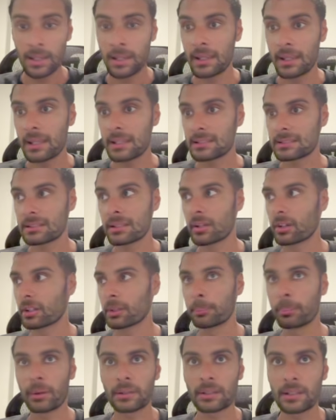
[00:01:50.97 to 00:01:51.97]
it's literally
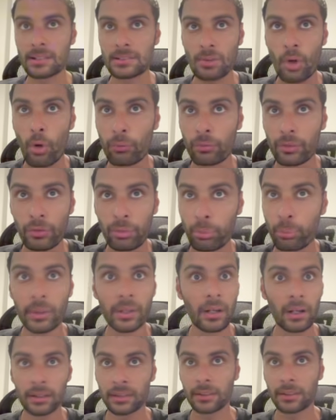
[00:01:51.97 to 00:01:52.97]
booked us over
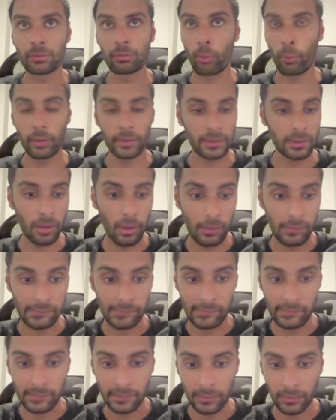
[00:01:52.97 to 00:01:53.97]
300 to 400 calls
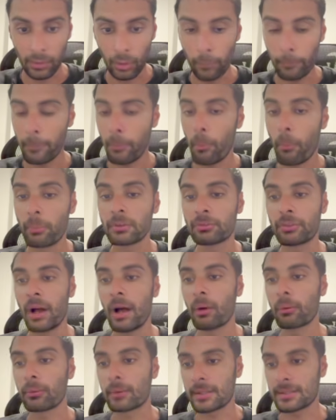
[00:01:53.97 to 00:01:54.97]
this year alone. But what we
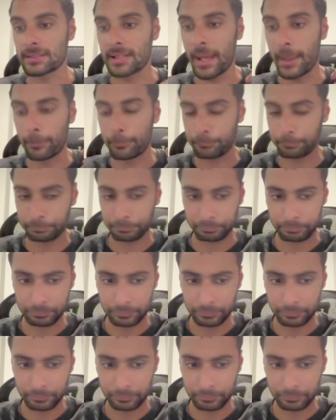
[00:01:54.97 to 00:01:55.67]
found is that